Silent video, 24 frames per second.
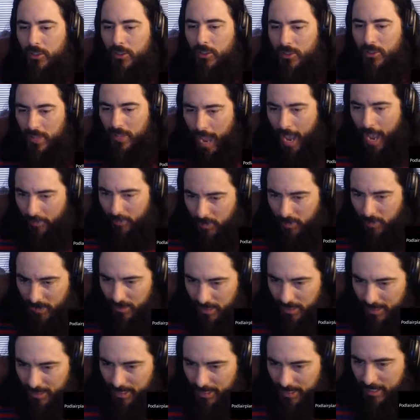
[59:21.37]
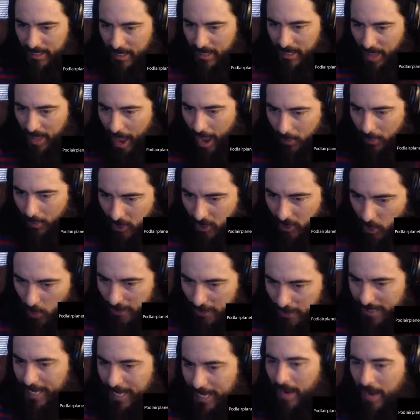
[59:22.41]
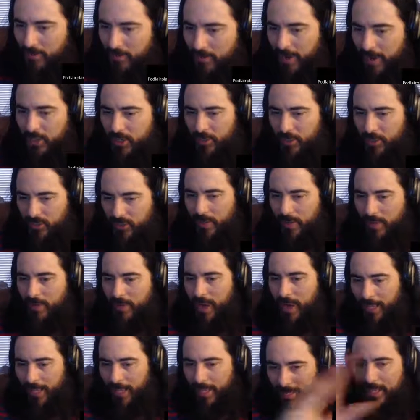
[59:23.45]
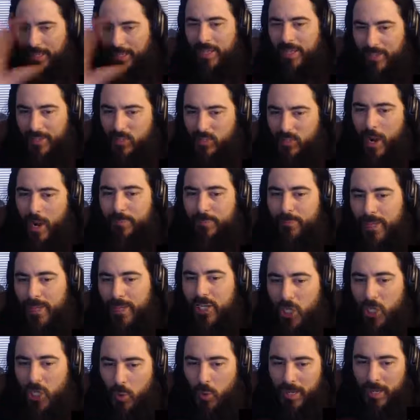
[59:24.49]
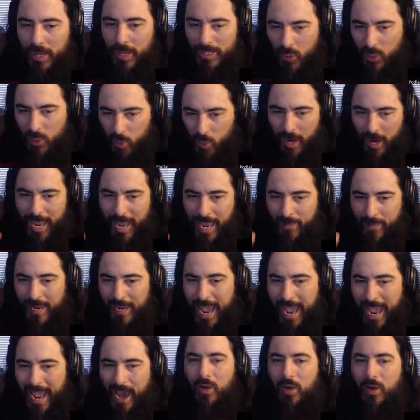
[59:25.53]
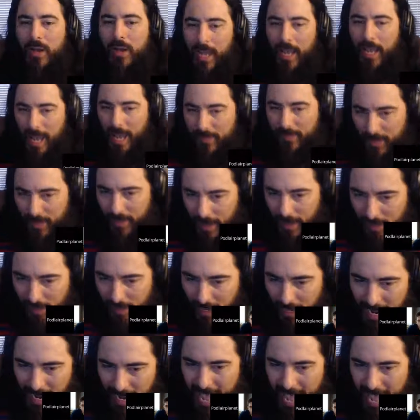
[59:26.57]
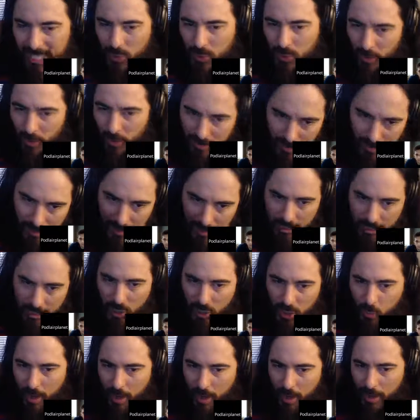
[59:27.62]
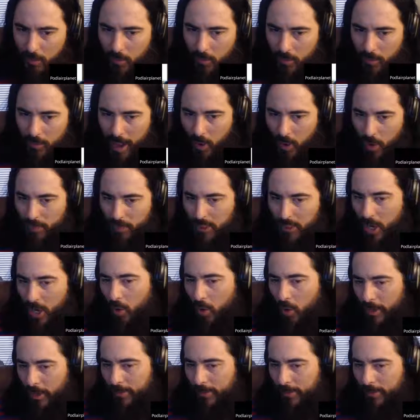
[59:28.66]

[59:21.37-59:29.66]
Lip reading: I'll be doing these kind of adventures. So I'm kind of like, this is what I've been doing, this is where I am now, and it ends with, and here's where I'll be going.